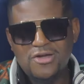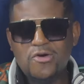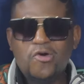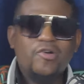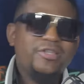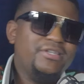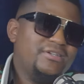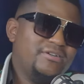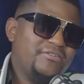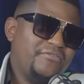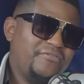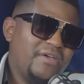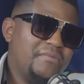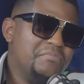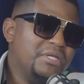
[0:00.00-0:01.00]
ordinary
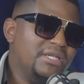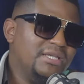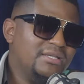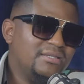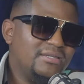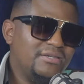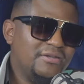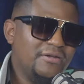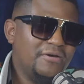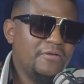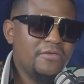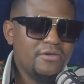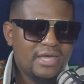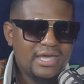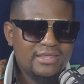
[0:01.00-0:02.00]
families. You know,
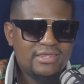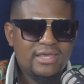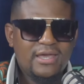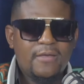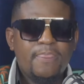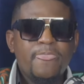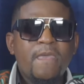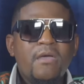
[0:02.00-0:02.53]
you get there.